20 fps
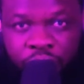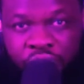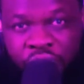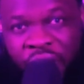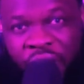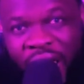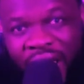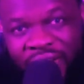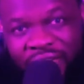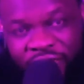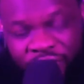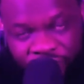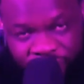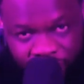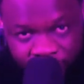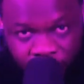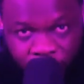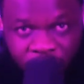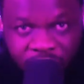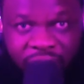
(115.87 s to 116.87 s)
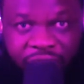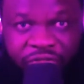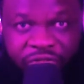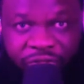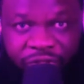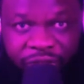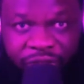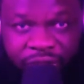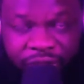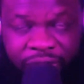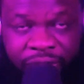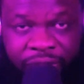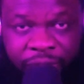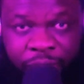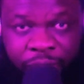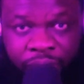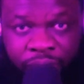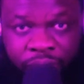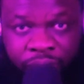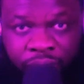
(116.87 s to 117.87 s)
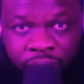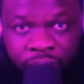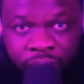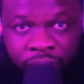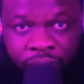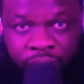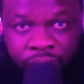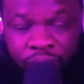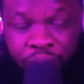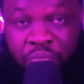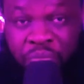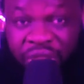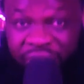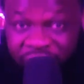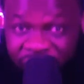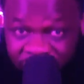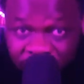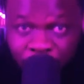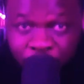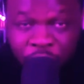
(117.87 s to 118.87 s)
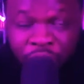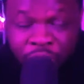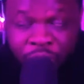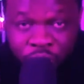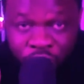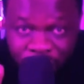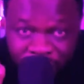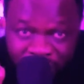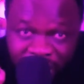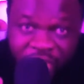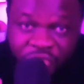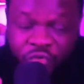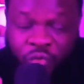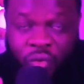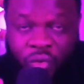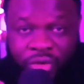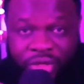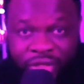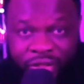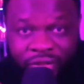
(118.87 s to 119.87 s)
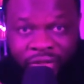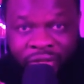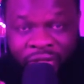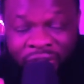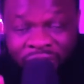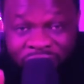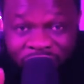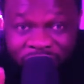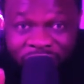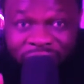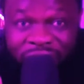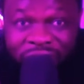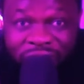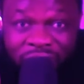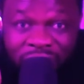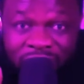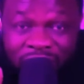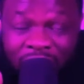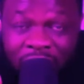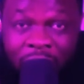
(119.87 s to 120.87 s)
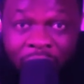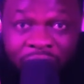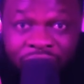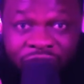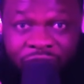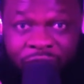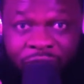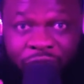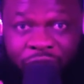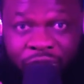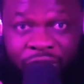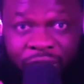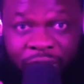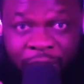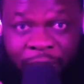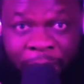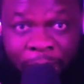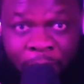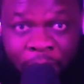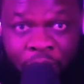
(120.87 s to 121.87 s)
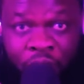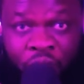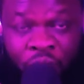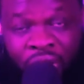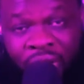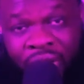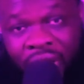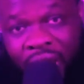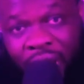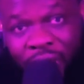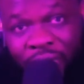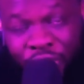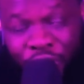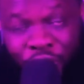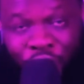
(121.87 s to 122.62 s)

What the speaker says: practicing what I studied, meeting people, networking, 16 hours every day. Now, the